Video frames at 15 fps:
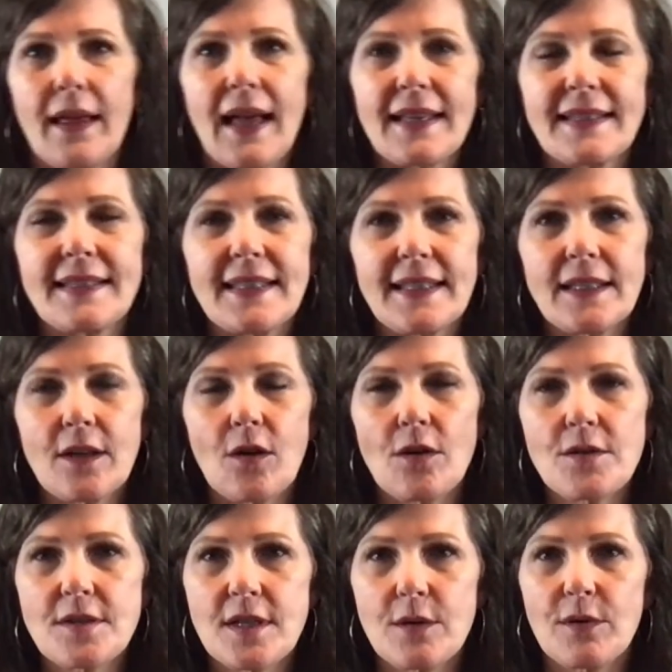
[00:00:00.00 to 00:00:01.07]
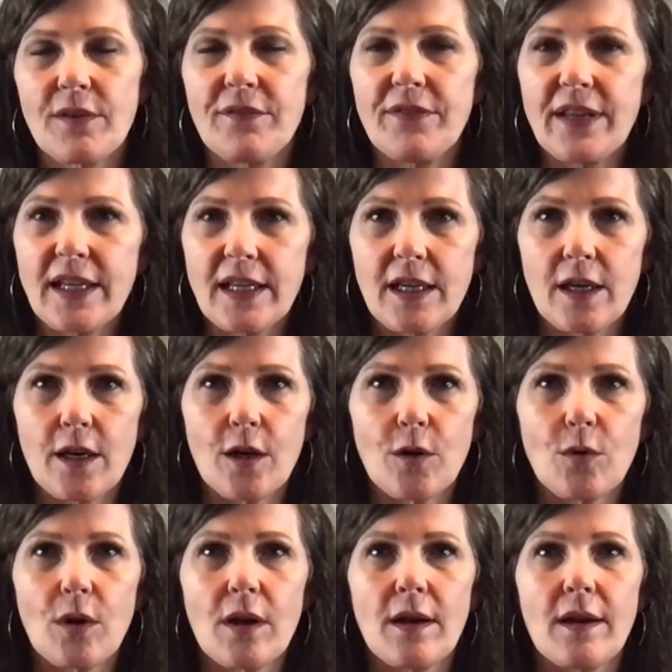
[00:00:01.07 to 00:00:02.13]
I did also a
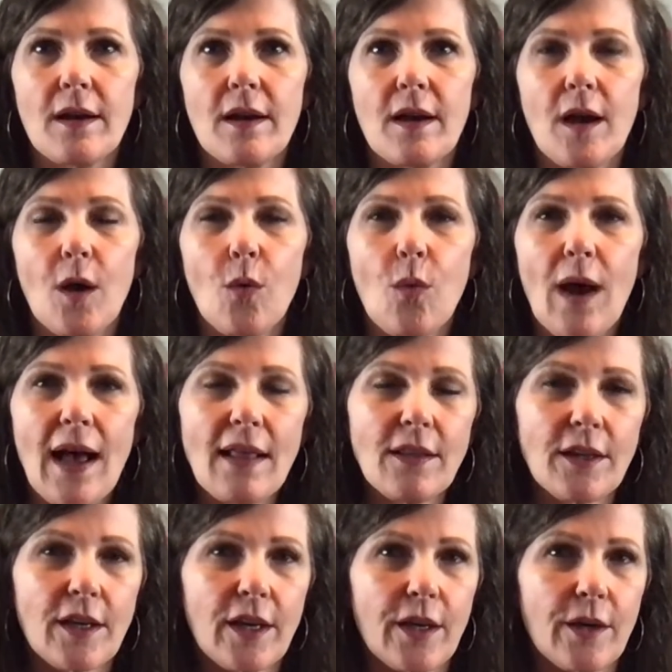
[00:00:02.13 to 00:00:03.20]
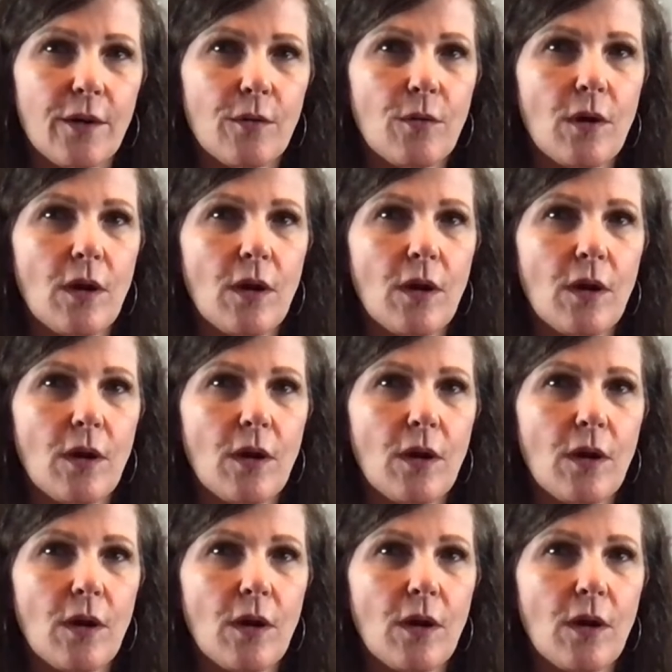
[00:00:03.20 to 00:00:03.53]
video a while ago,